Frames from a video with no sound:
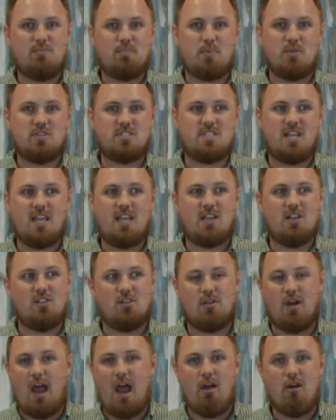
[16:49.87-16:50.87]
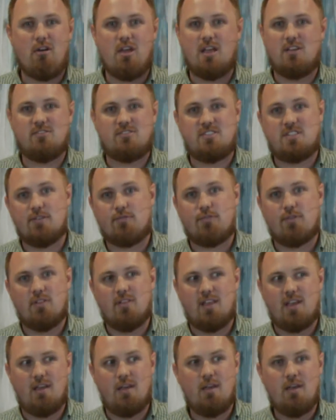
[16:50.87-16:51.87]
particular areas
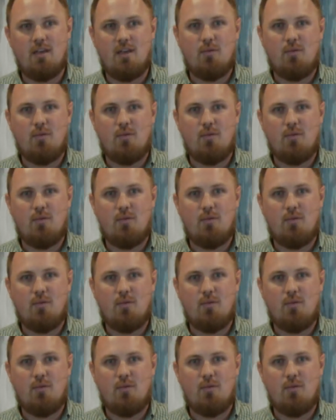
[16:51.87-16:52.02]
differently.